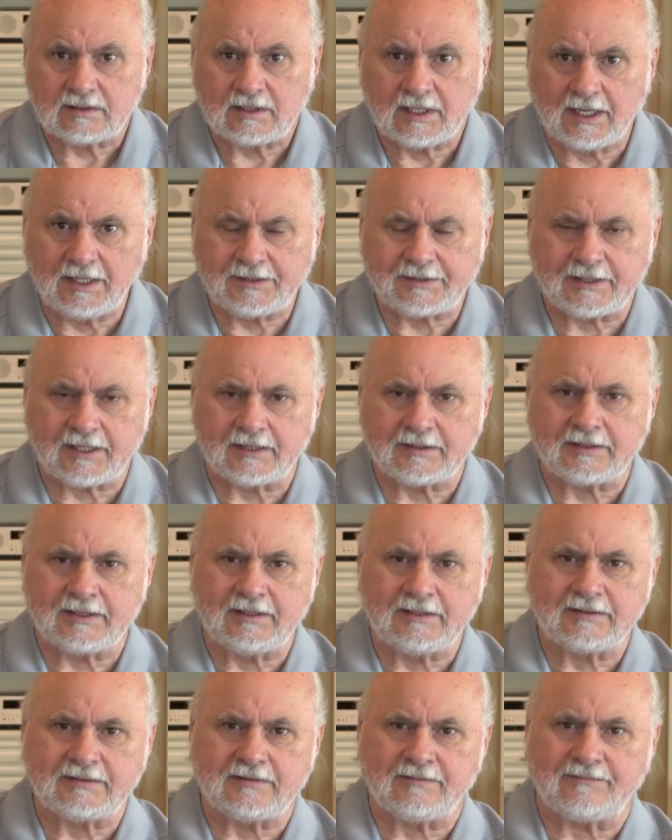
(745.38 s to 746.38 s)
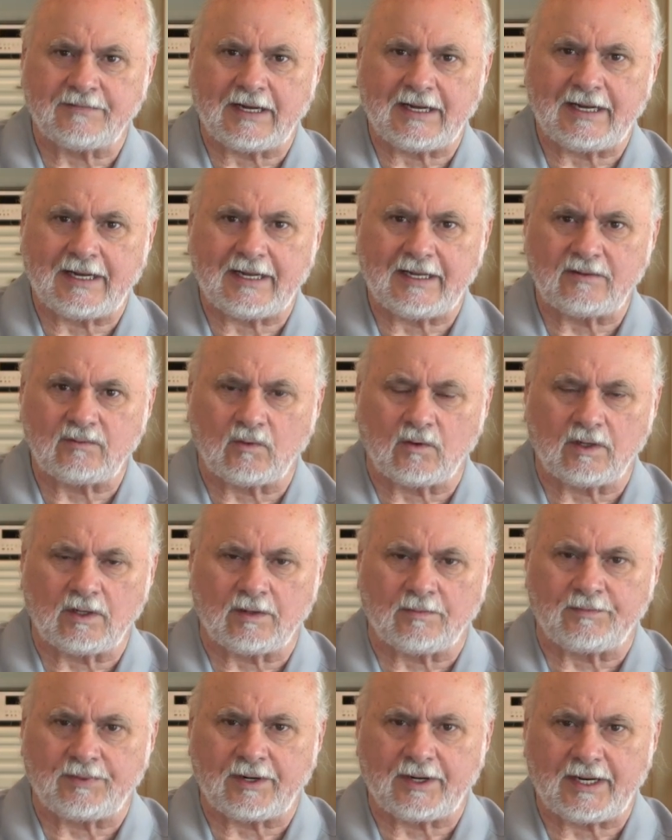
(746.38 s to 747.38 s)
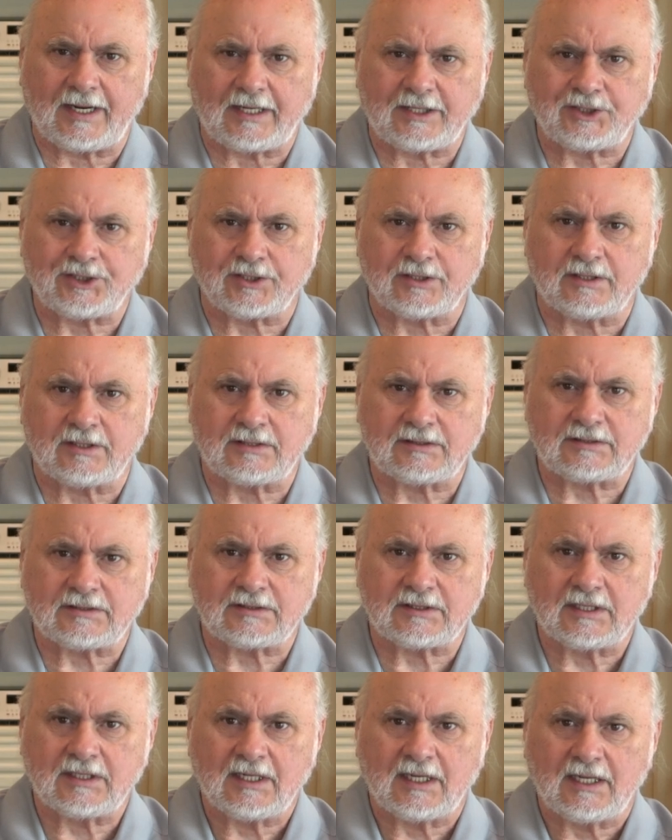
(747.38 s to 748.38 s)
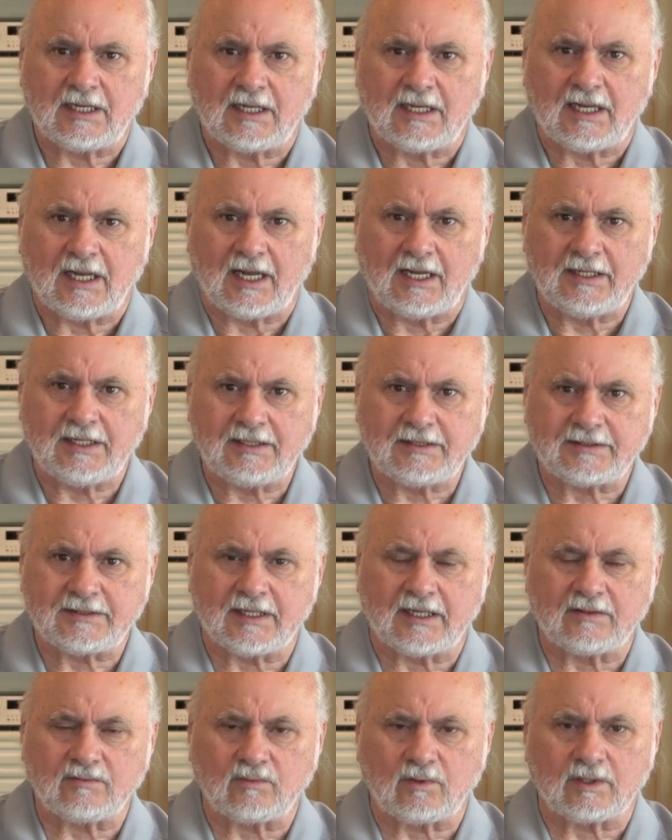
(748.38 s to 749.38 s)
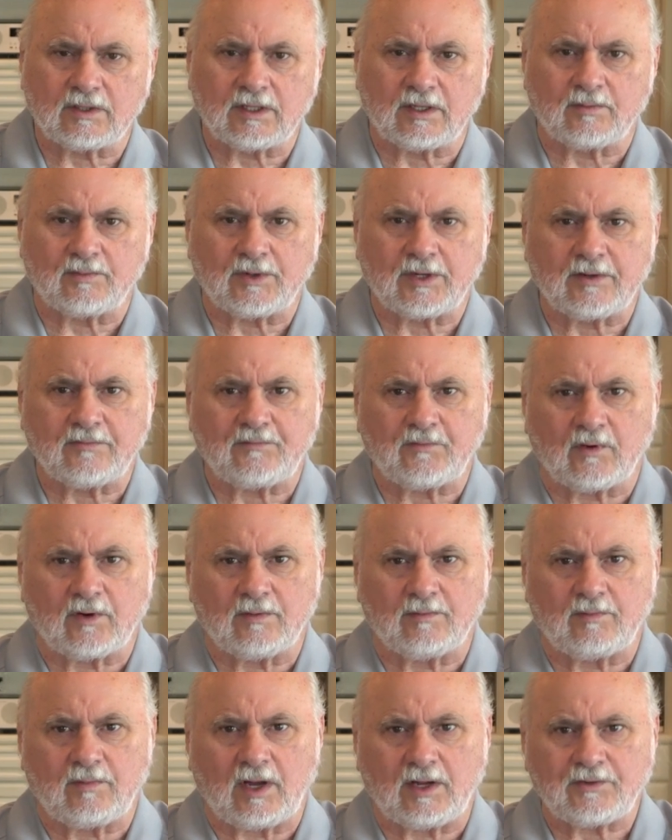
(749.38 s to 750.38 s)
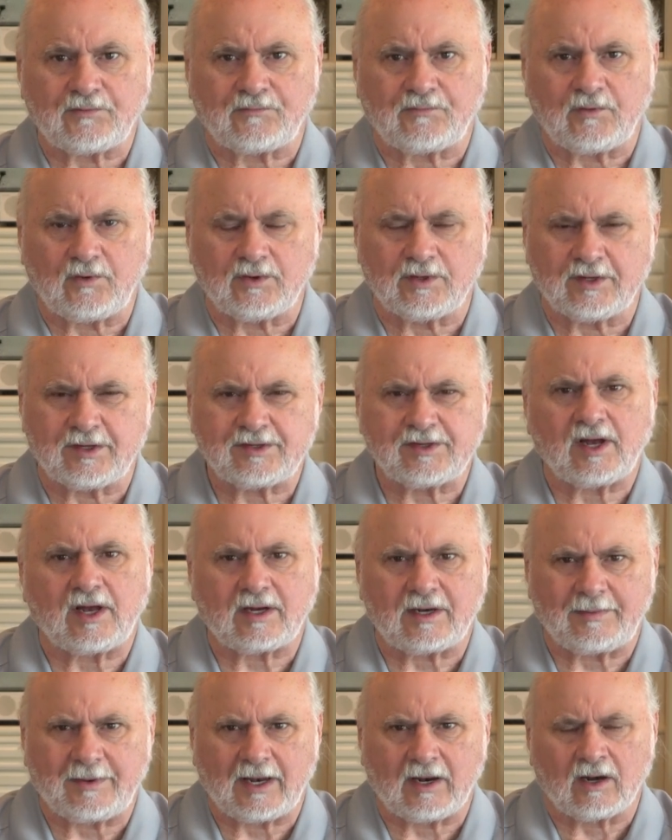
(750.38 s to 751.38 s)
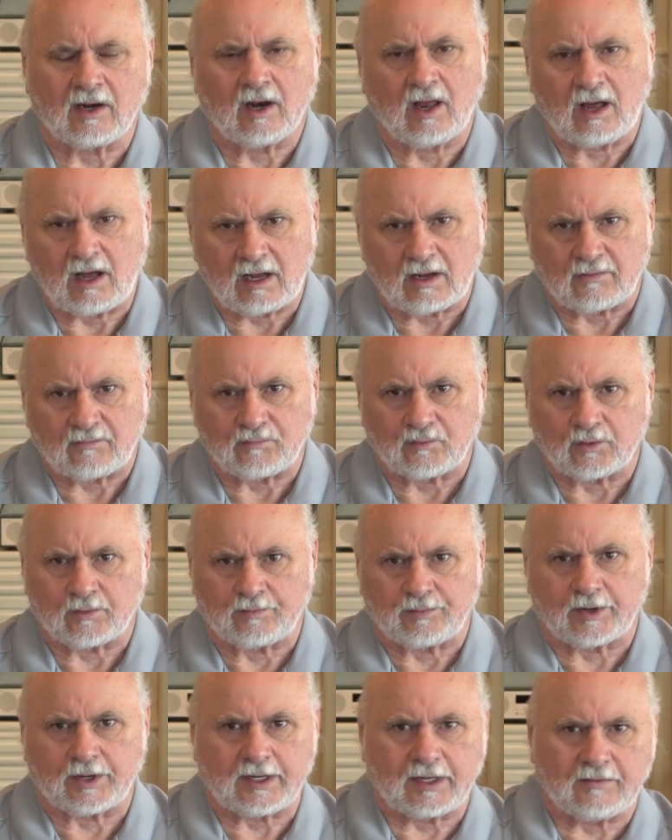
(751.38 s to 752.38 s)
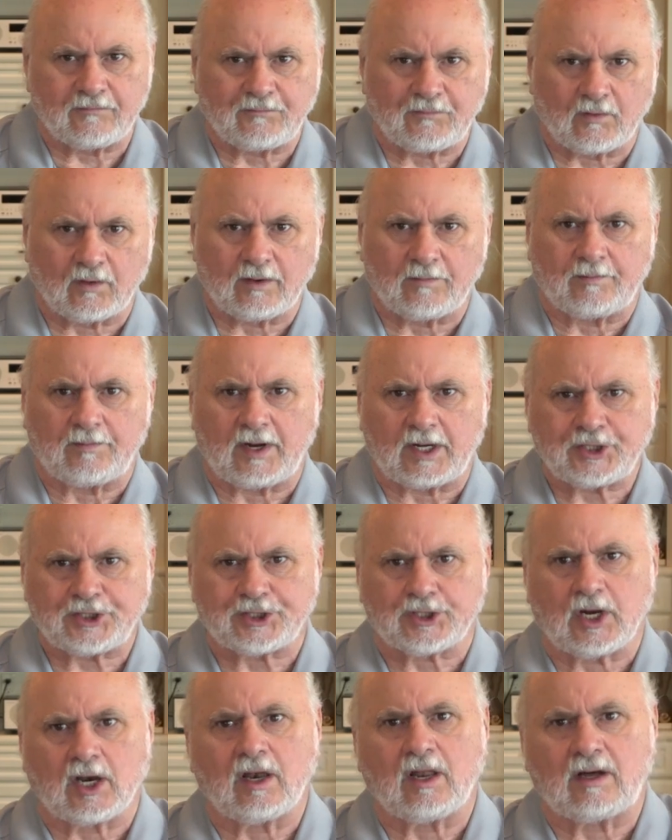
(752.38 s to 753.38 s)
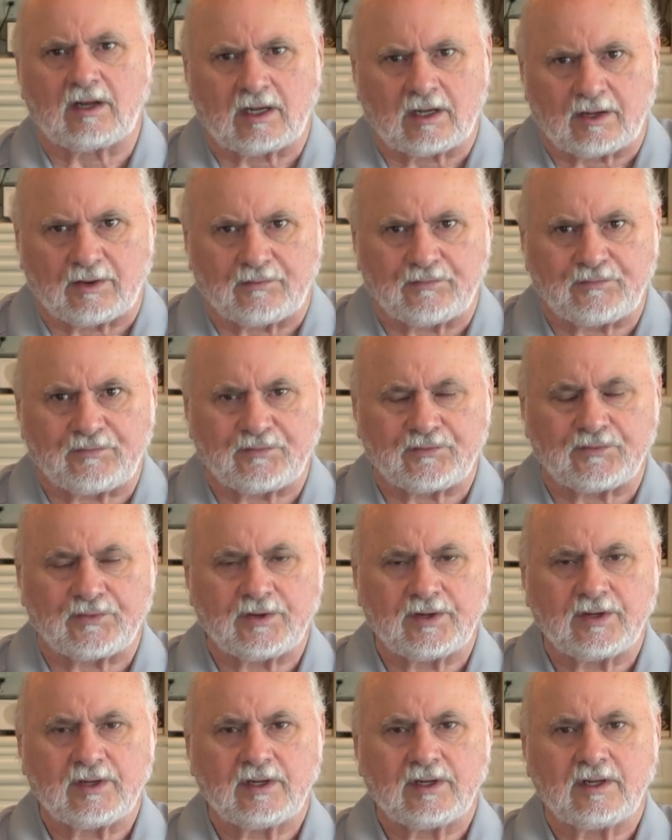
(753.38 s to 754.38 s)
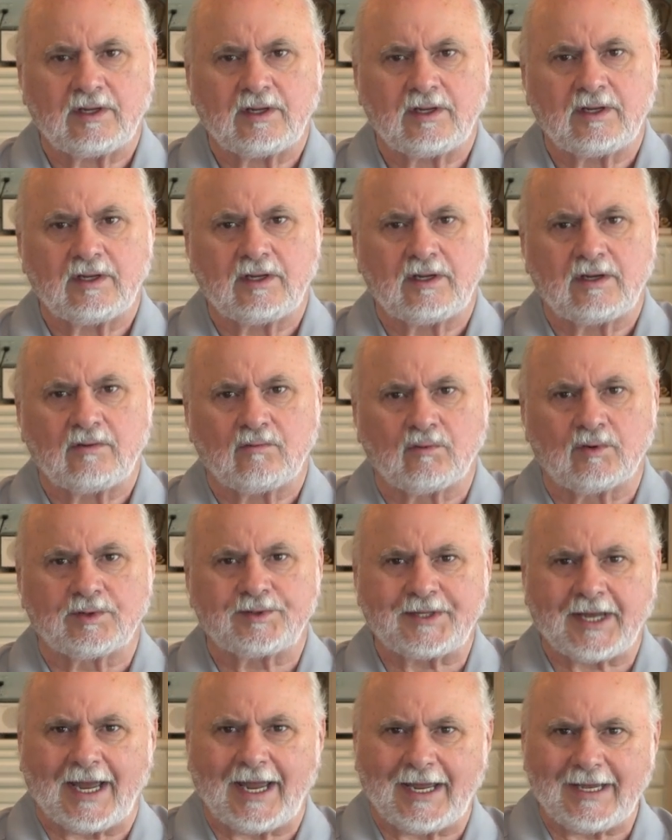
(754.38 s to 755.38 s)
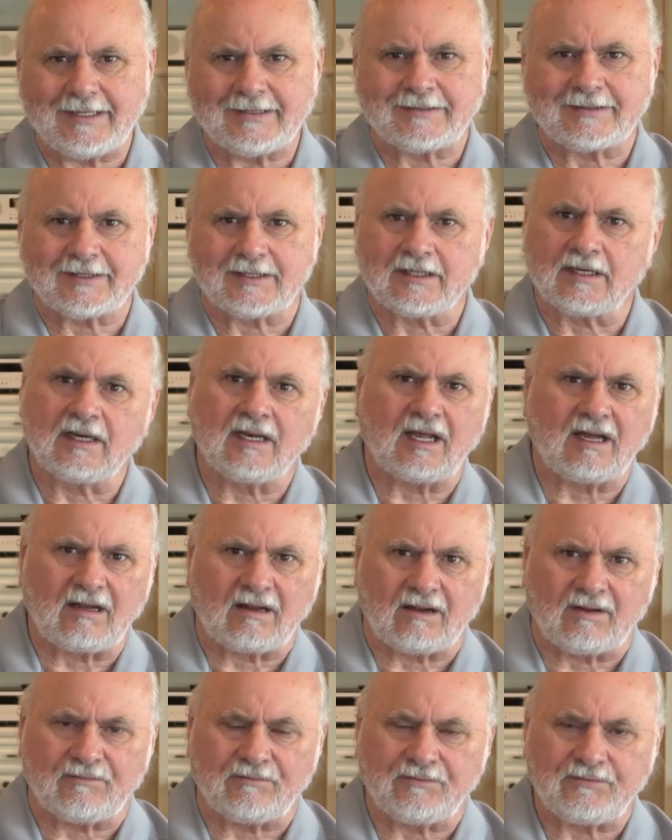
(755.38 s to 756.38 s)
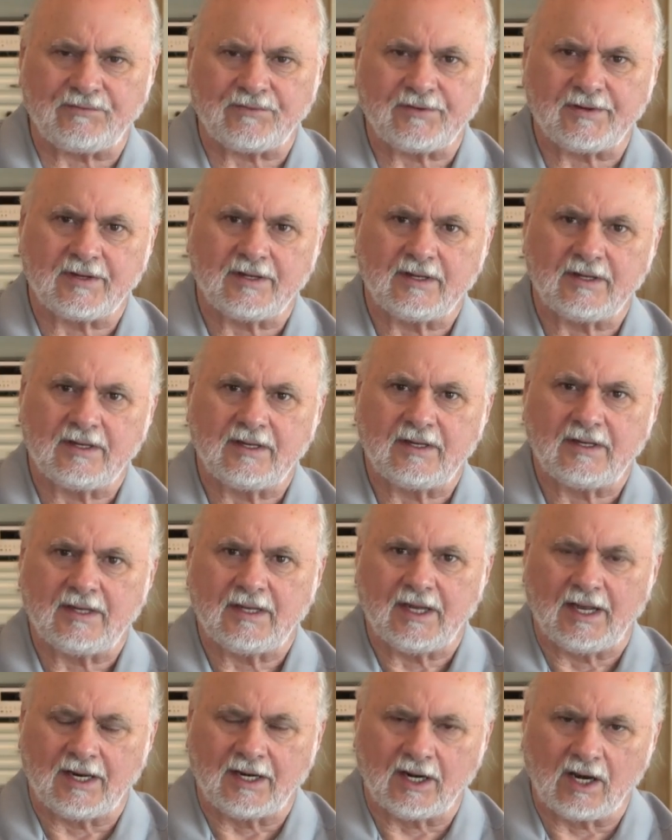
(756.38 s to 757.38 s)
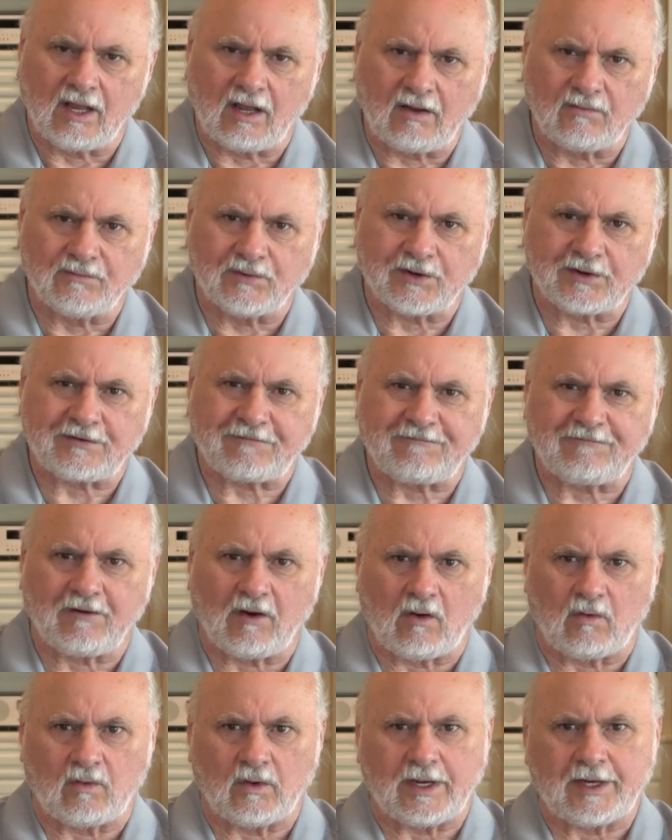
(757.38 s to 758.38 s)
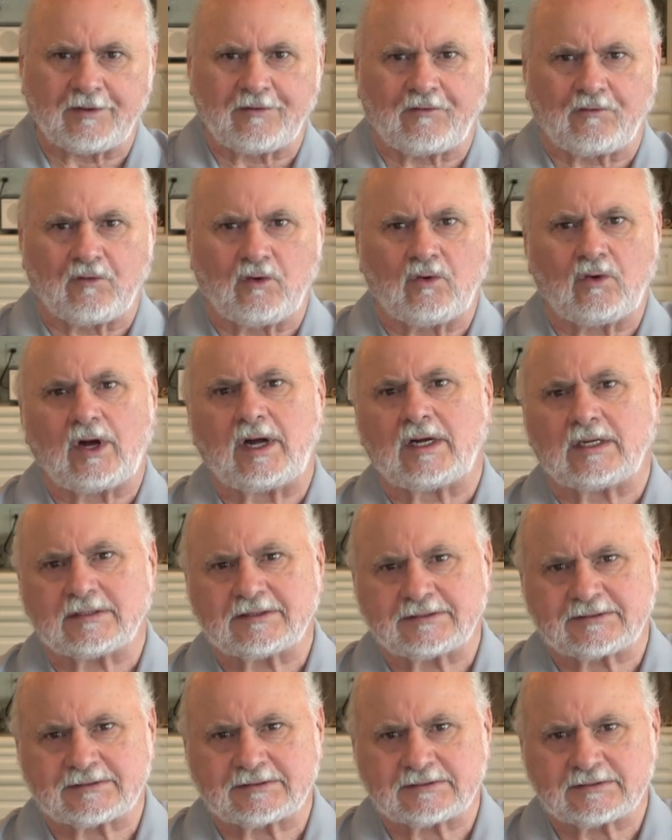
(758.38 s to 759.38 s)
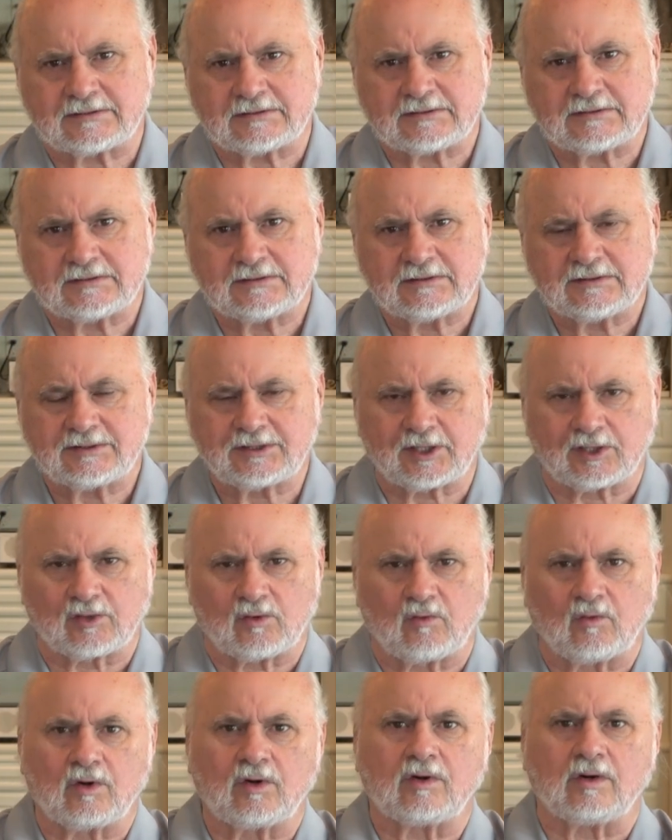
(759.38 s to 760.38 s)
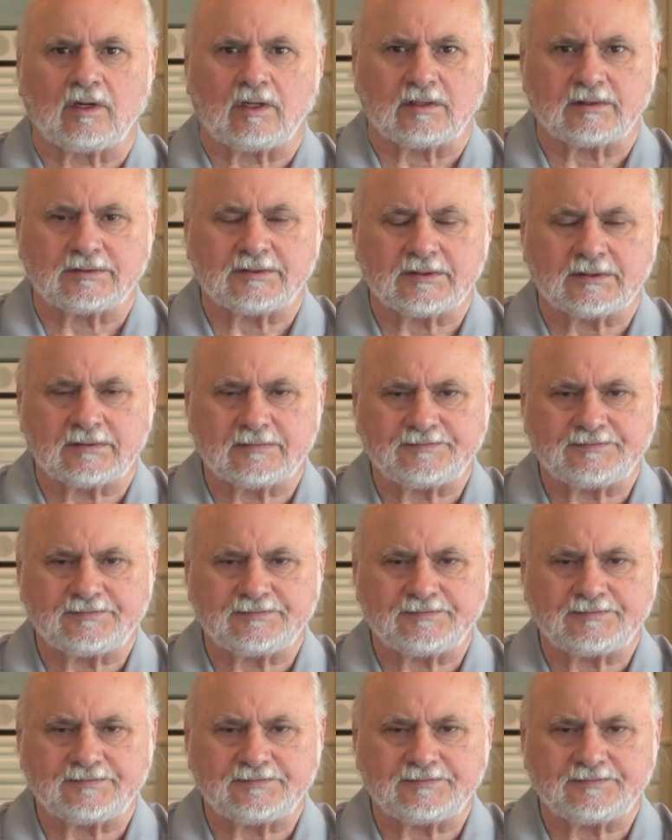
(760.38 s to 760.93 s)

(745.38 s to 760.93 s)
He says he's divine, we're the branches, and he says we're going to bring forth much fruit. He's talking about love. We're bringing forth much love. We're tied to love, and love is flowing through us to the world.